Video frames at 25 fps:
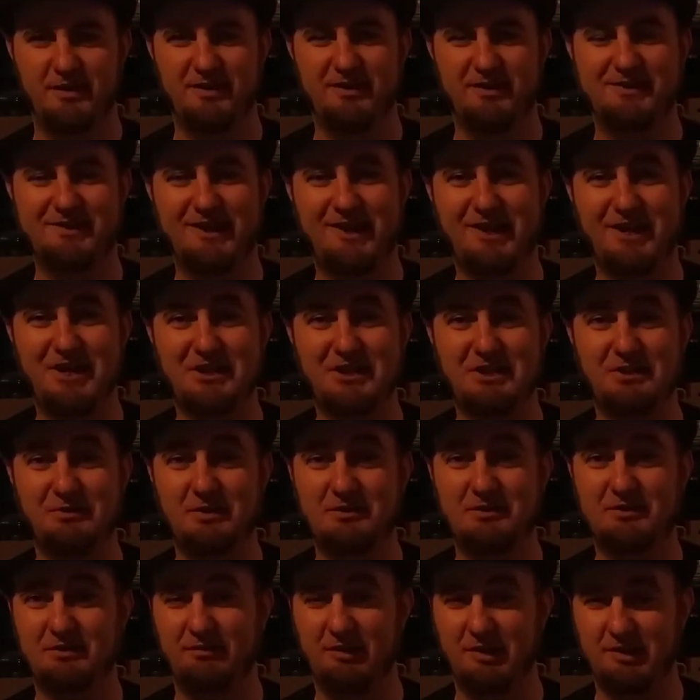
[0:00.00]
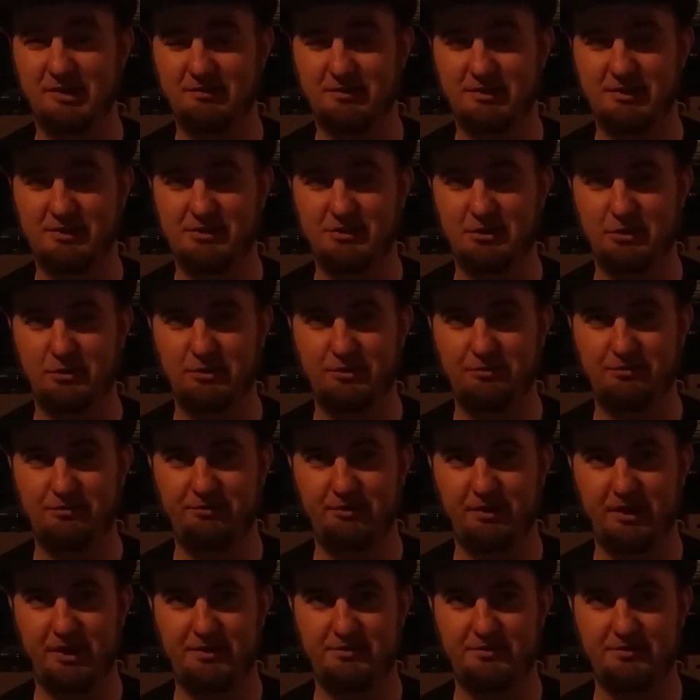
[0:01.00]
This console was originally sold in
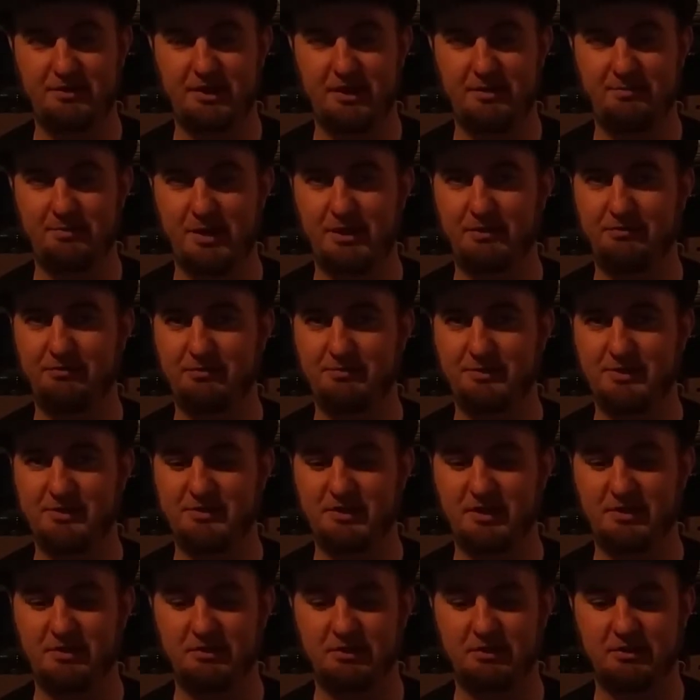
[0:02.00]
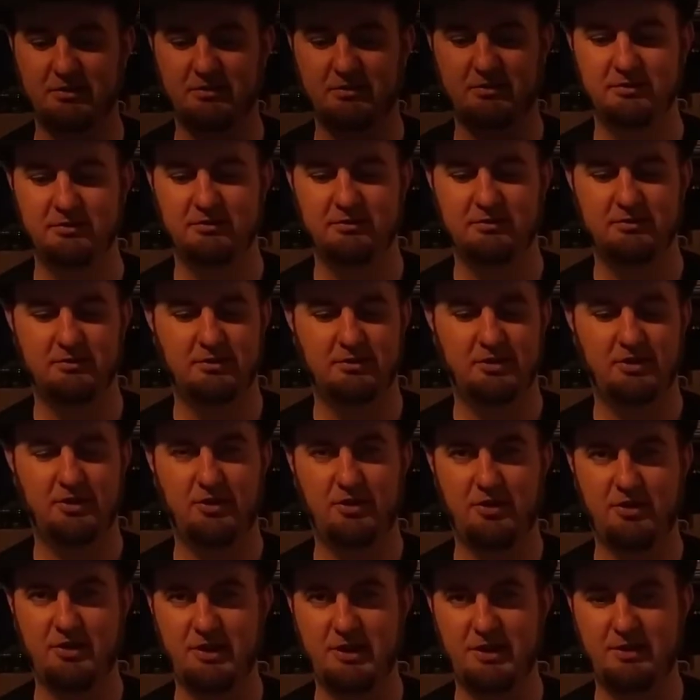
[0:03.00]
France, and I bought it from a seller
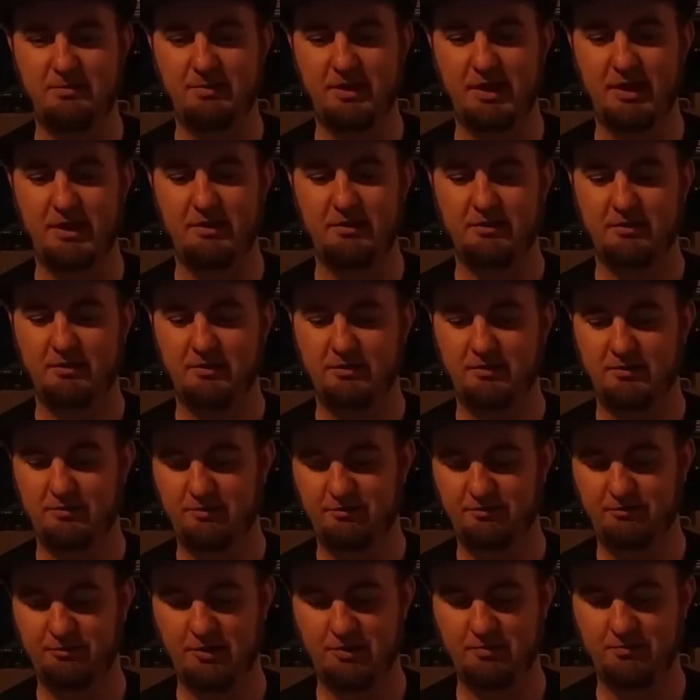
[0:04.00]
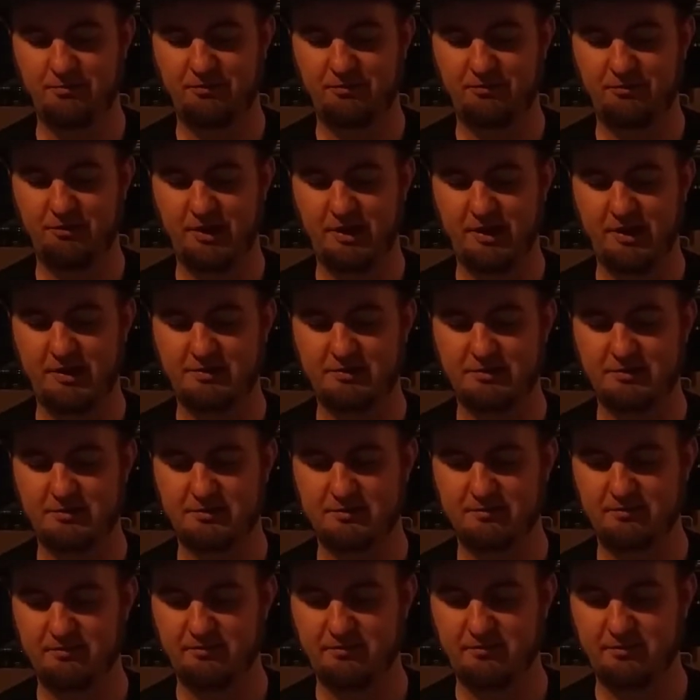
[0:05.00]
on eBay from
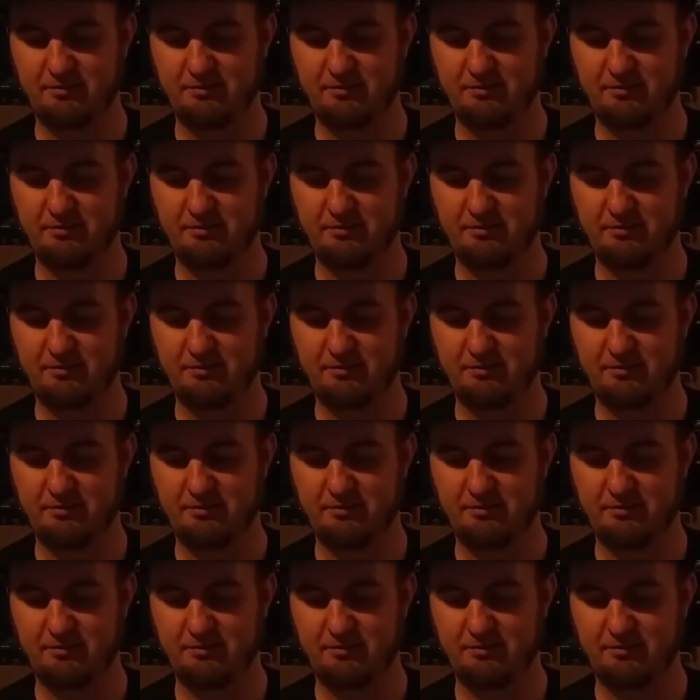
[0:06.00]
France.